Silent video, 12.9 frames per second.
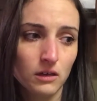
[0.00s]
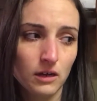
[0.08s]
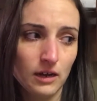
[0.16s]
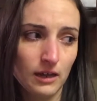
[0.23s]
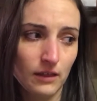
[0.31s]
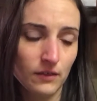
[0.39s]

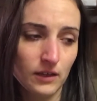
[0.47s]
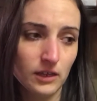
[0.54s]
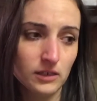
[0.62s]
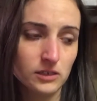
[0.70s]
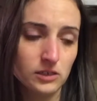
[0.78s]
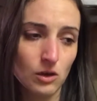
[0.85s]
And I
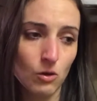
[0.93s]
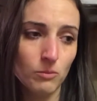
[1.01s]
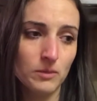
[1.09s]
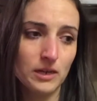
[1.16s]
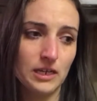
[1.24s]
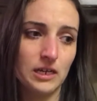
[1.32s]
think so
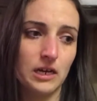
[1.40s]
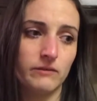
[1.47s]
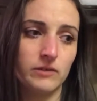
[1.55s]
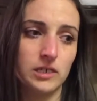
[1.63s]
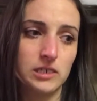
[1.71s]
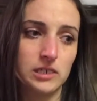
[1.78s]
many
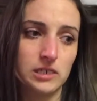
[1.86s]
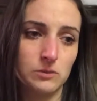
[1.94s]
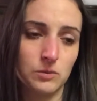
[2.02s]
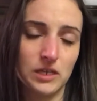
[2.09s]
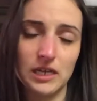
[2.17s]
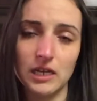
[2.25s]
of us,
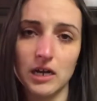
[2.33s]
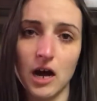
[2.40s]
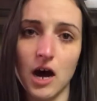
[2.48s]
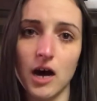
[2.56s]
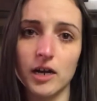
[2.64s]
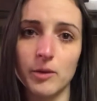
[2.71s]
we get
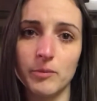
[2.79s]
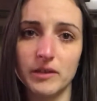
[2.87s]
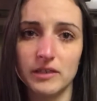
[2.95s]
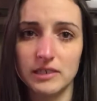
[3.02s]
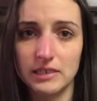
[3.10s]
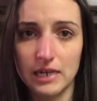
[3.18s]
caught up
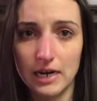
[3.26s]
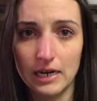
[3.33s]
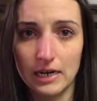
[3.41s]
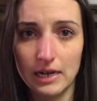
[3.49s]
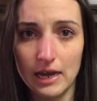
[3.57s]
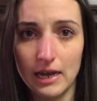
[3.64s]
in the
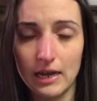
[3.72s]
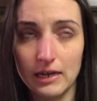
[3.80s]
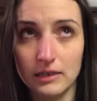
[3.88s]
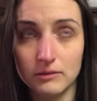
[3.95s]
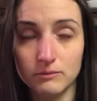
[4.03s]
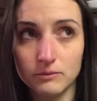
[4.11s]
day-to-day,
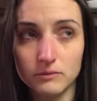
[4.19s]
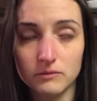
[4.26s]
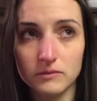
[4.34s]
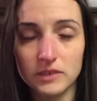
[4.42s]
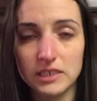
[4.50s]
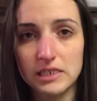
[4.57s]

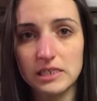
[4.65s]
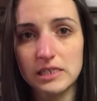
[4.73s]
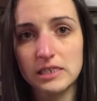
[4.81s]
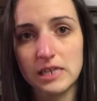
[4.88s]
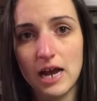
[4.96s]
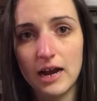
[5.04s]
and
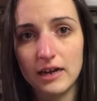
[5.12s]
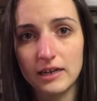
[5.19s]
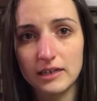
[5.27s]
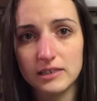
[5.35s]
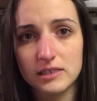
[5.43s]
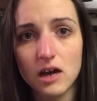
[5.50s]
society
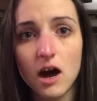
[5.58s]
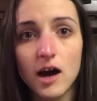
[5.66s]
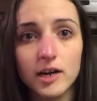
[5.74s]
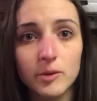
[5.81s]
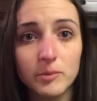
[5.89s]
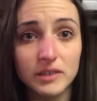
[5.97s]
gets
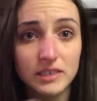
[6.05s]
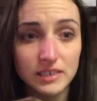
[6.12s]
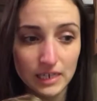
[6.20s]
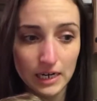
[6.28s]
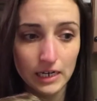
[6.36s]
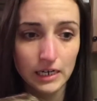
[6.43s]
caught up in the
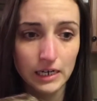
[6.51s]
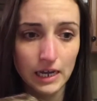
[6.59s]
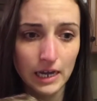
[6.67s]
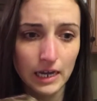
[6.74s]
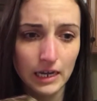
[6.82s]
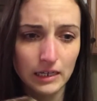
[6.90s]

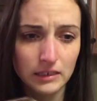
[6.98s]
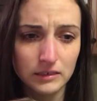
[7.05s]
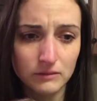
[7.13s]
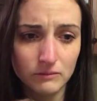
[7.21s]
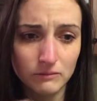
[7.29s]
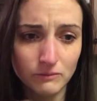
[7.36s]
day-to-day,
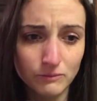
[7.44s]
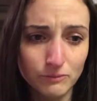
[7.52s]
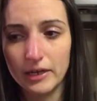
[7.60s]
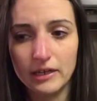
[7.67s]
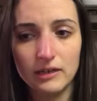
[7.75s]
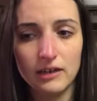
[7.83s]
and
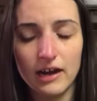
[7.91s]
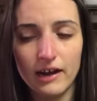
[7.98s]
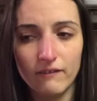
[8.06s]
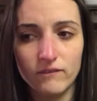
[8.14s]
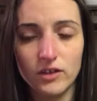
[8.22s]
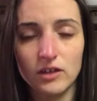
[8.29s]

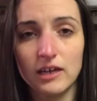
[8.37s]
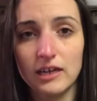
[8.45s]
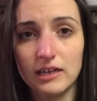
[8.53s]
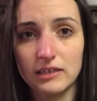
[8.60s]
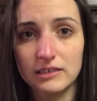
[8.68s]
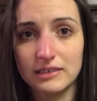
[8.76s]
I feel like
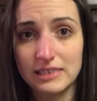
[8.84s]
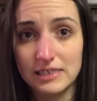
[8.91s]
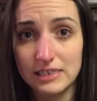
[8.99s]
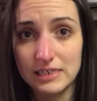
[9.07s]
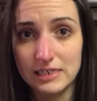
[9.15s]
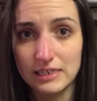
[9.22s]

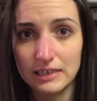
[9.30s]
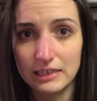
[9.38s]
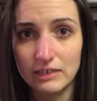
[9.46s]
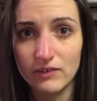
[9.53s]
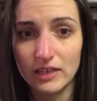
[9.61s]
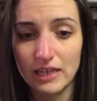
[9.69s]
Lizzy's gonna
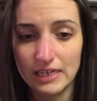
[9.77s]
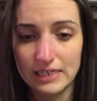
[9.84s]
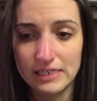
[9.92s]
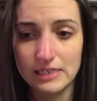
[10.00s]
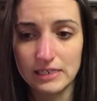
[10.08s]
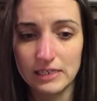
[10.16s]
leave a
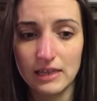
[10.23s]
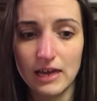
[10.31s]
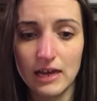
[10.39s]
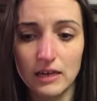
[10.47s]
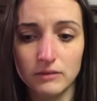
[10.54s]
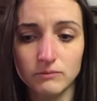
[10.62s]
legacy
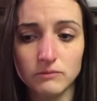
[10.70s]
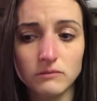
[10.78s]
that